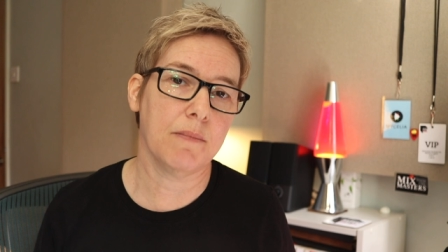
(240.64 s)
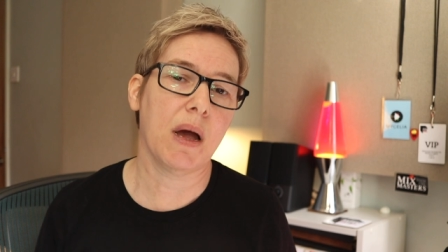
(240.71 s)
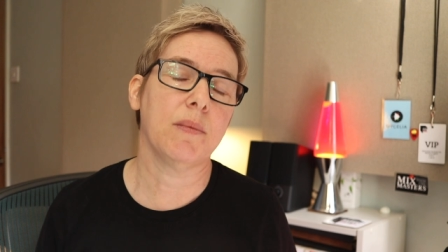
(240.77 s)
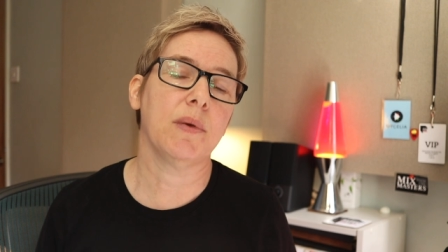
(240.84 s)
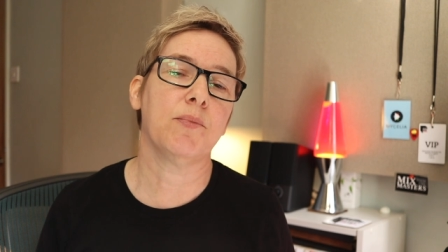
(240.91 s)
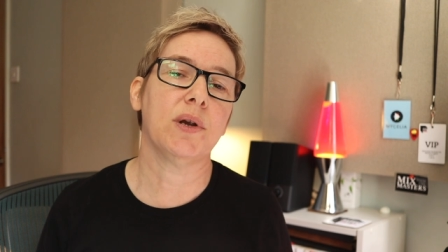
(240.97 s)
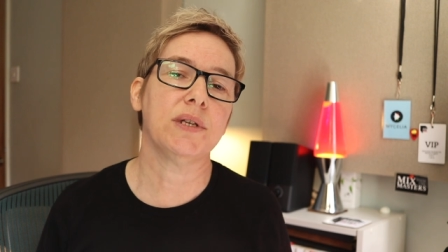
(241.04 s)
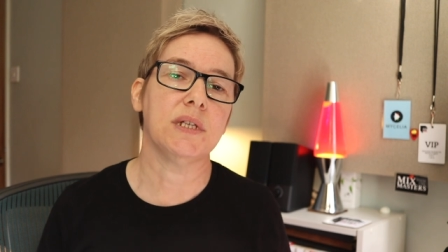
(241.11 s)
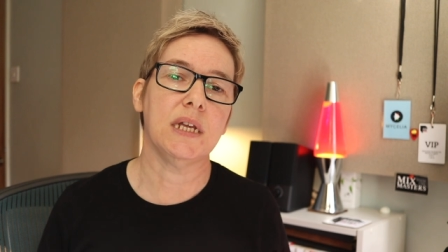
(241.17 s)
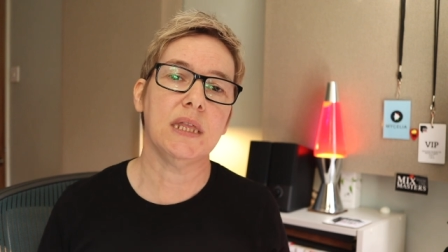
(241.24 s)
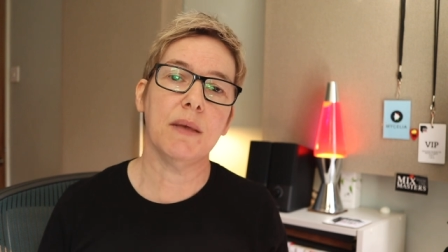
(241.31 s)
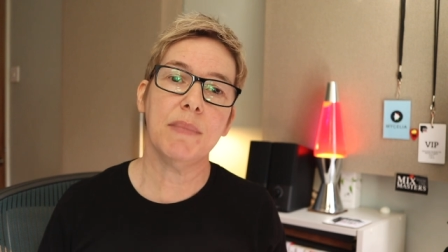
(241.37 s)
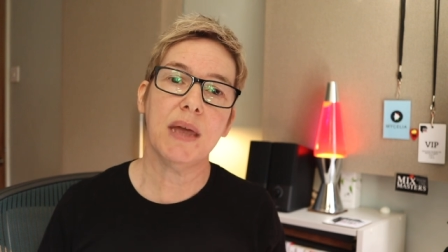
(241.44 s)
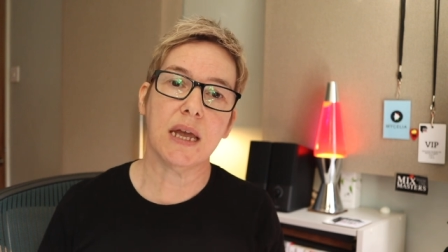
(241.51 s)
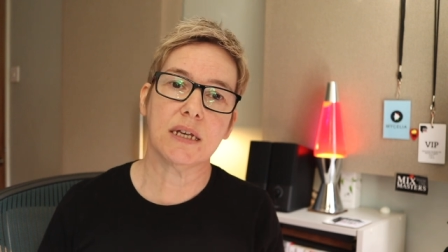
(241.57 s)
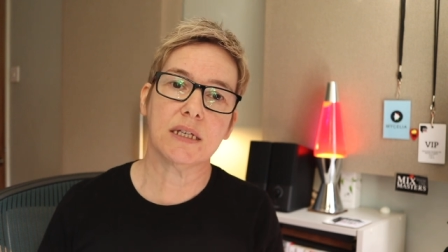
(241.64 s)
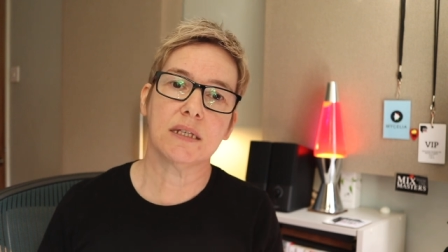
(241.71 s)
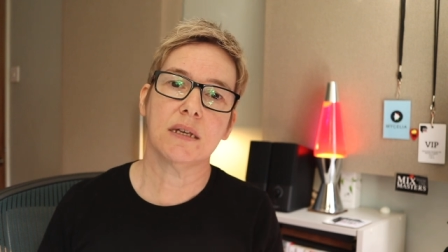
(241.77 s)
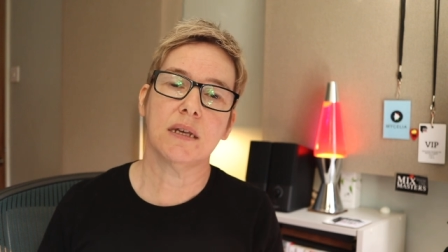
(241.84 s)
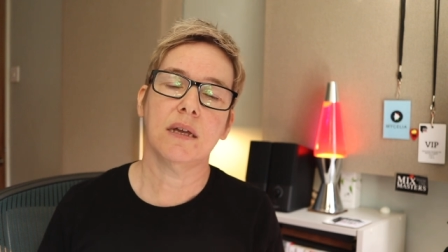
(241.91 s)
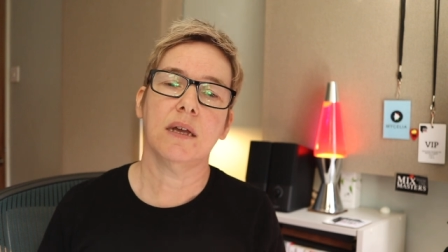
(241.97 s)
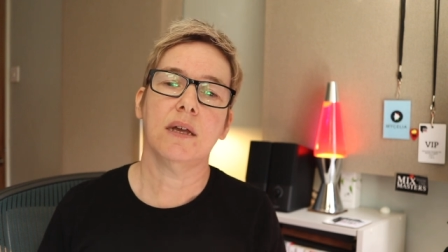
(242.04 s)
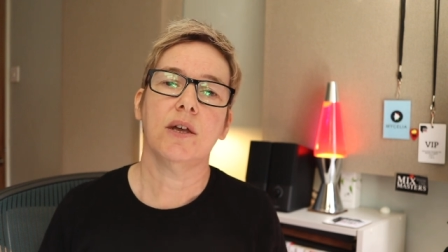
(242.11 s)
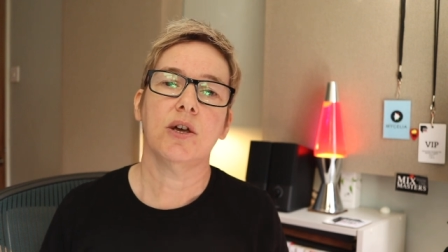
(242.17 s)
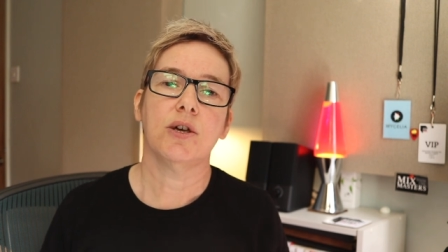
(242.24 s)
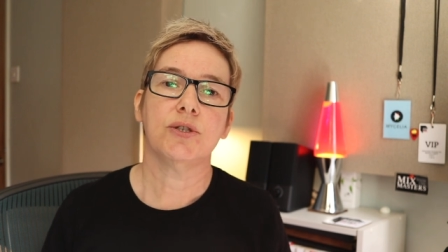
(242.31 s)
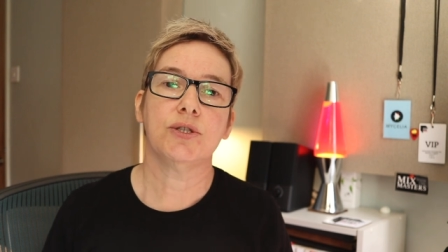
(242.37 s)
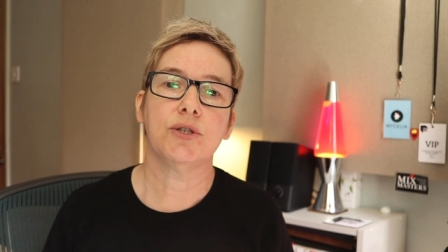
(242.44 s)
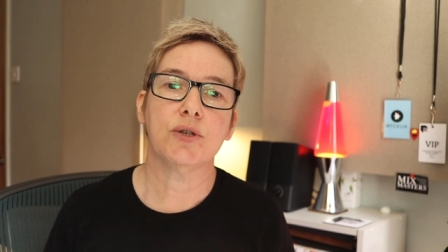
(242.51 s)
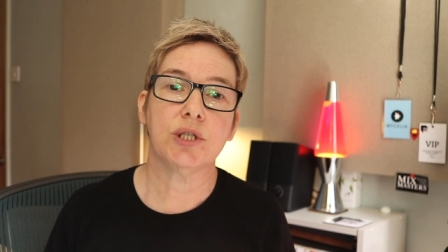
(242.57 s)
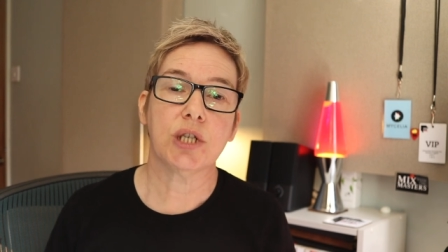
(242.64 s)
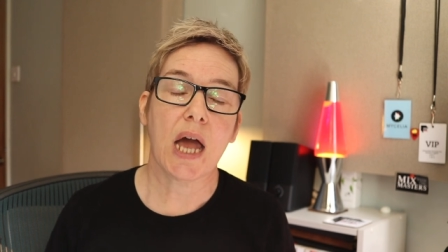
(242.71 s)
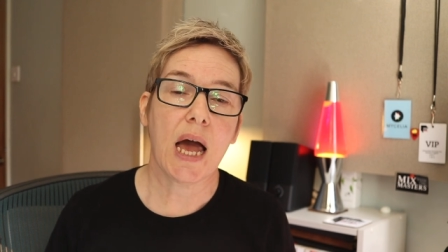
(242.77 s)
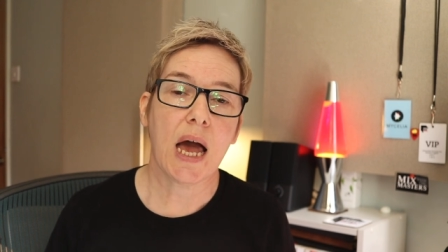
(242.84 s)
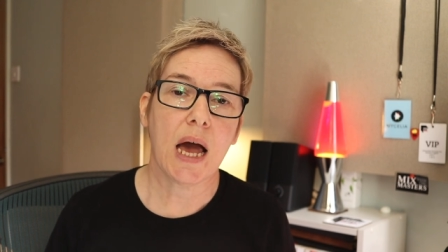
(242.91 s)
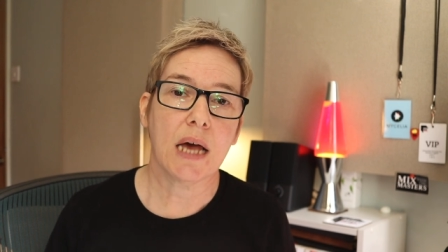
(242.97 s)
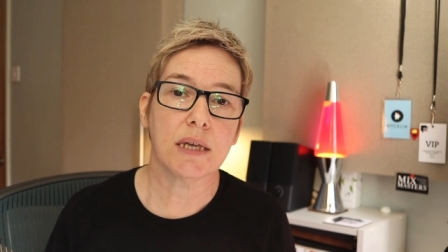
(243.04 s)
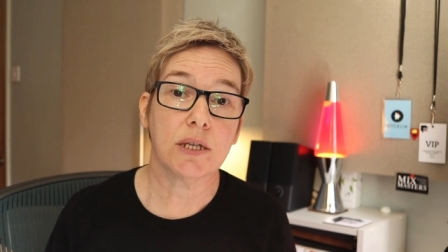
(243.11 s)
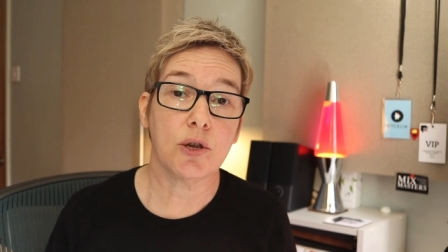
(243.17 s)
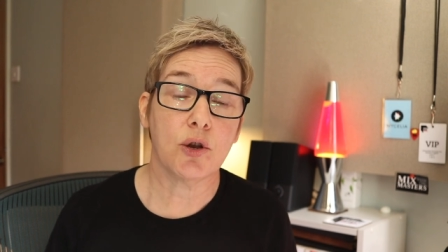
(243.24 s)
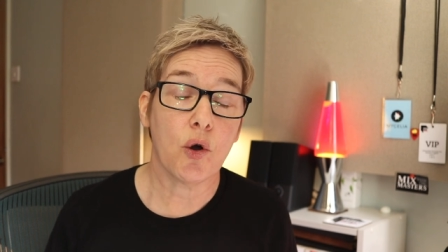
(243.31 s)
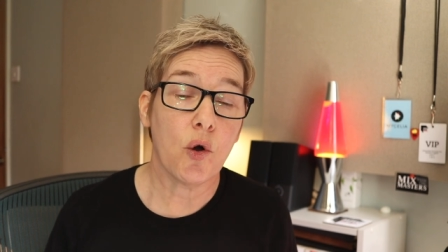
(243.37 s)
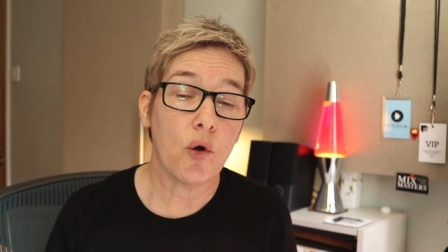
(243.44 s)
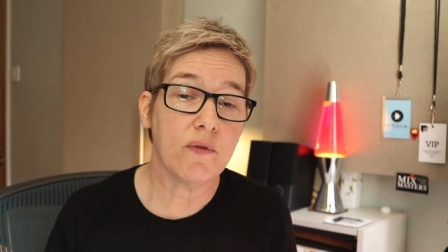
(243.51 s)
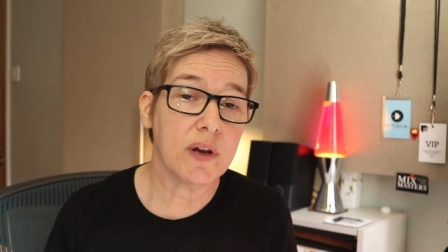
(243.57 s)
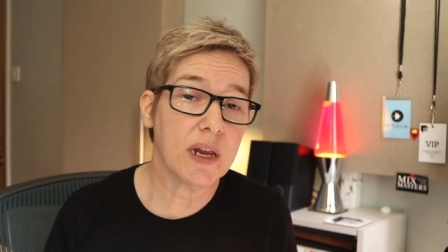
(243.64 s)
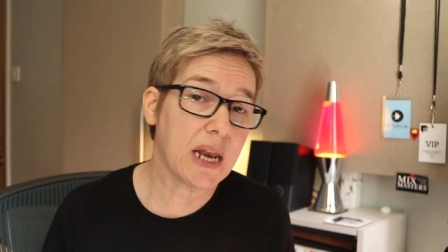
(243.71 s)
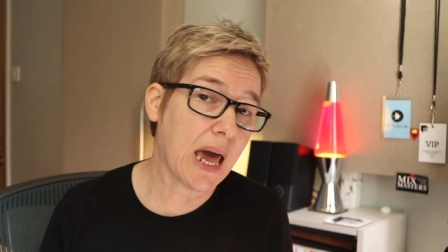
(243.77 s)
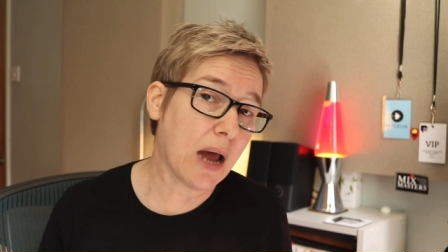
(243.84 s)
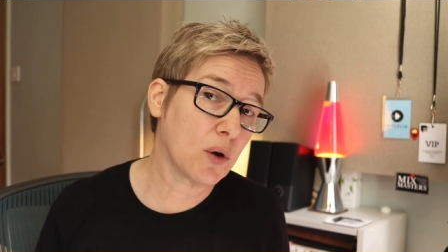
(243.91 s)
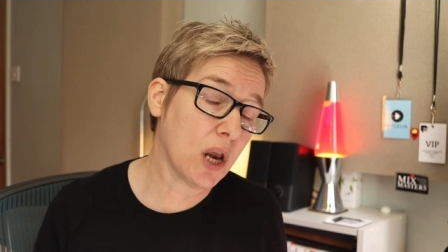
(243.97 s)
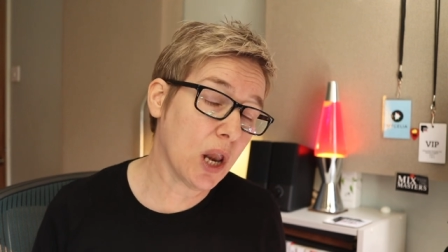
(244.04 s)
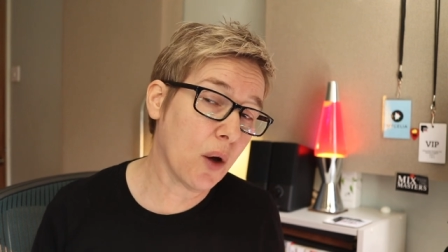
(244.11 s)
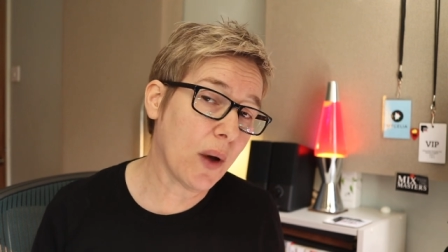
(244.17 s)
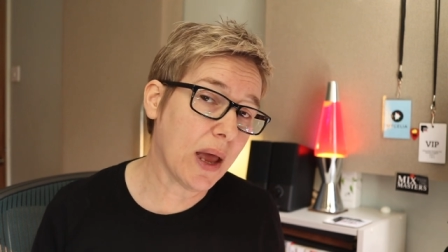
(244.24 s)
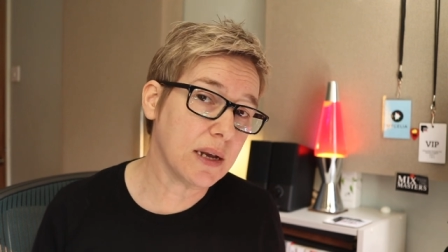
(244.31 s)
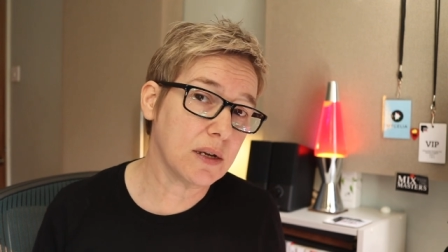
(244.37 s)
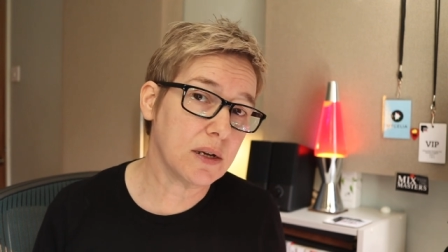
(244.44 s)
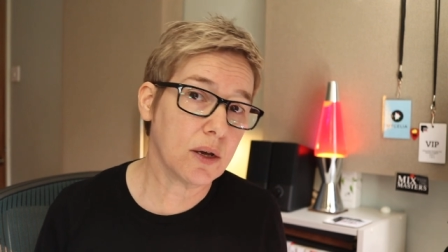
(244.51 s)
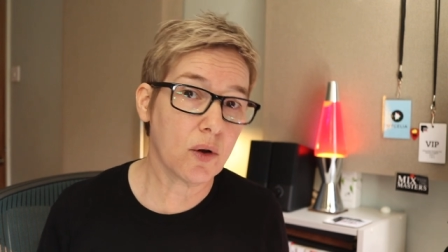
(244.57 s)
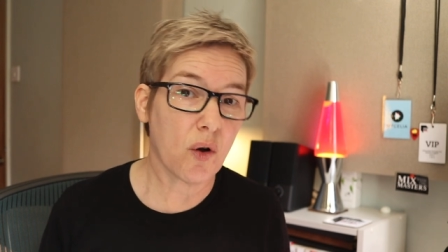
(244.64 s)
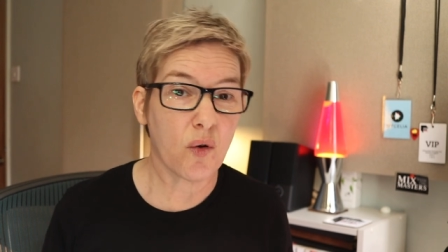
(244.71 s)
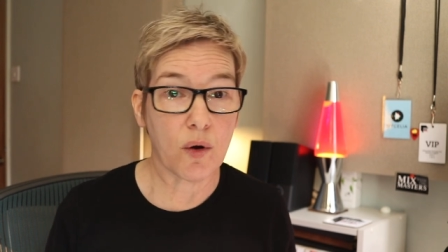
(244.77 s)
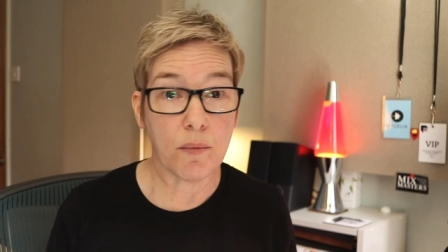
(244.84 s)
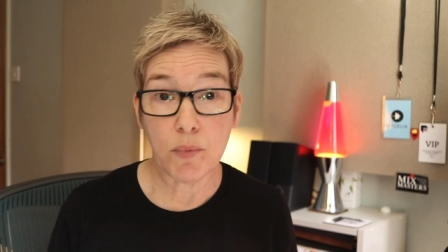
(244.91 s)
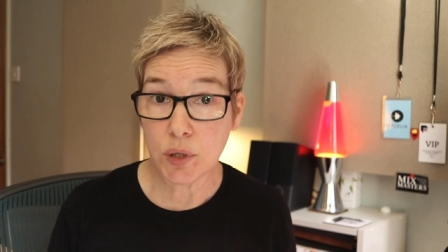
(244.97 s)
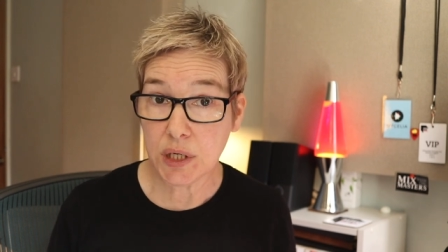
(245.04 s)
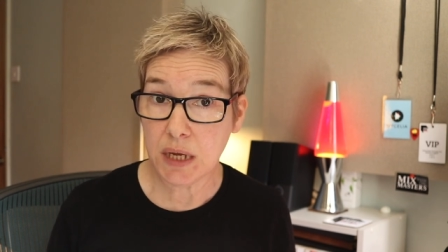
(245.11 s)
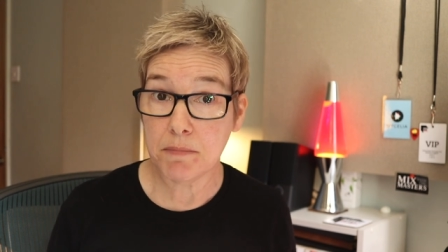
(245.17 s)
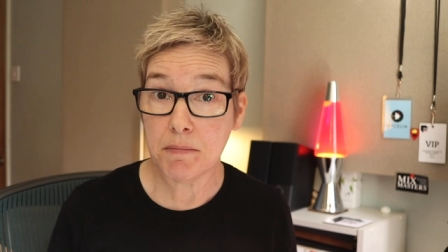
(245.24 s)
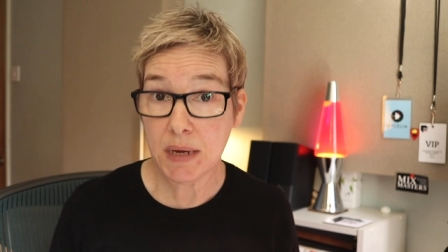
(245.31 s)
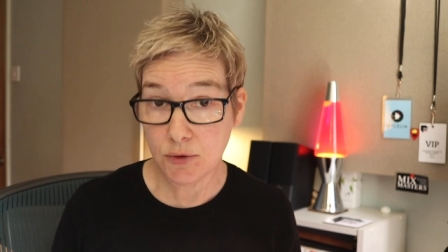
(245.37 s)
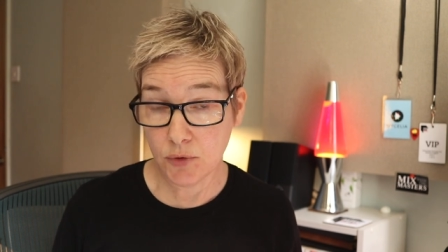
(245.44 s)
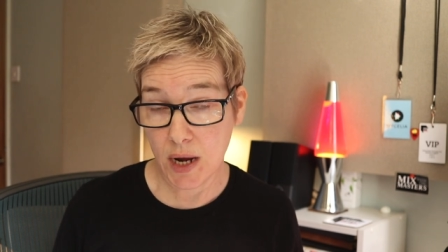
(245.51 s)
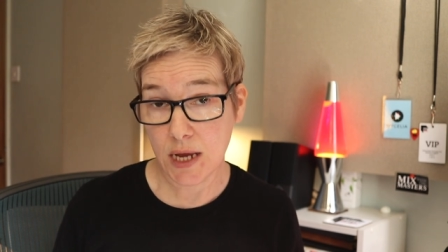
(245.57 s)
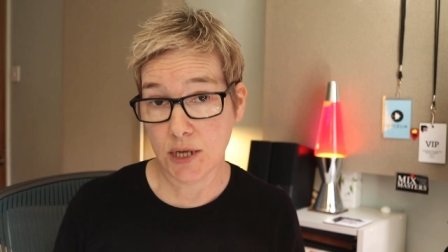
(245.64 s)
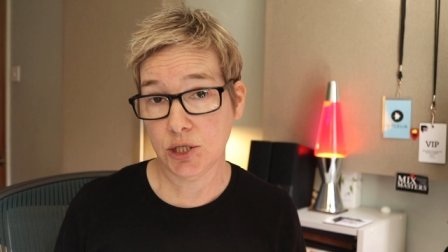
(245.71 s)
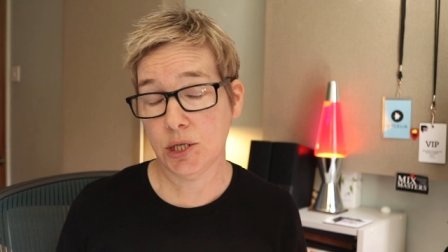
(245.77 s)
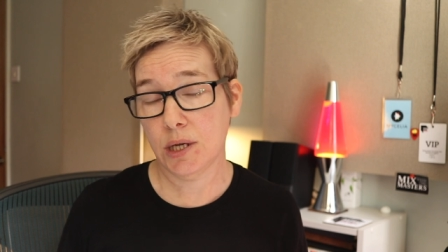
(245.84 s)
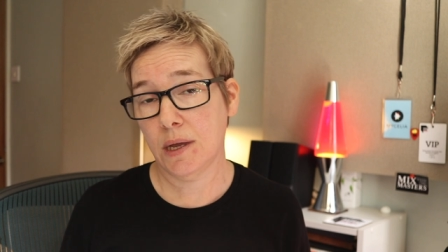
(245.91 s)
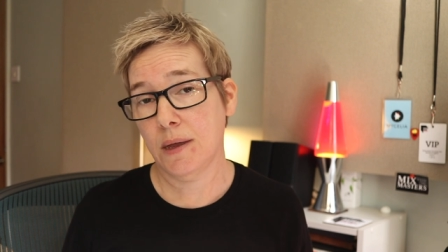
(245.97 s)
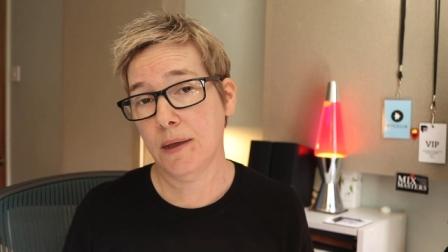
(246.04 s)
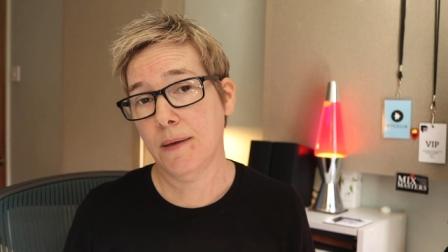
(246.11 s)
that might be present in the mix, such as an overly loud low end or a muddy mid range,